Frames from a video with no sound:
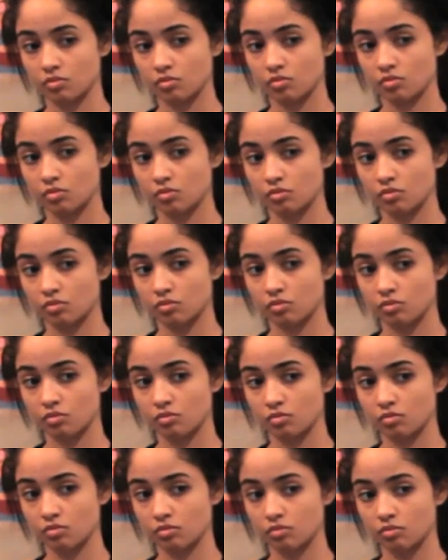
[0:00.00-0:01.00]

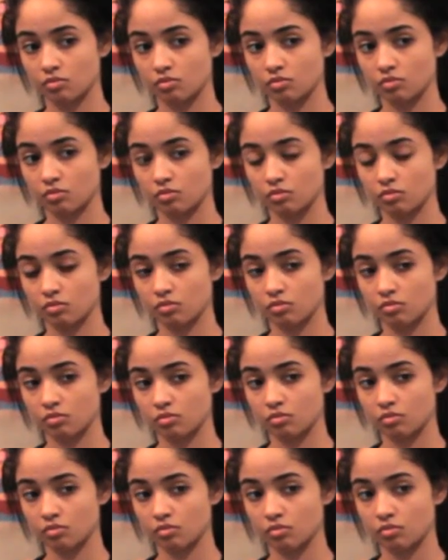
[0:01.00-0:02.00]

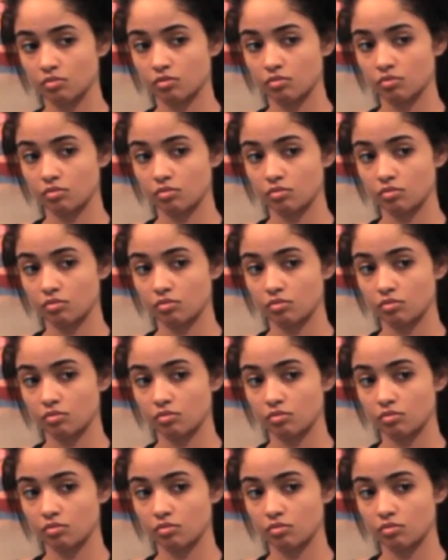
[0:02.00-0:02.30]
This person isn't speaking.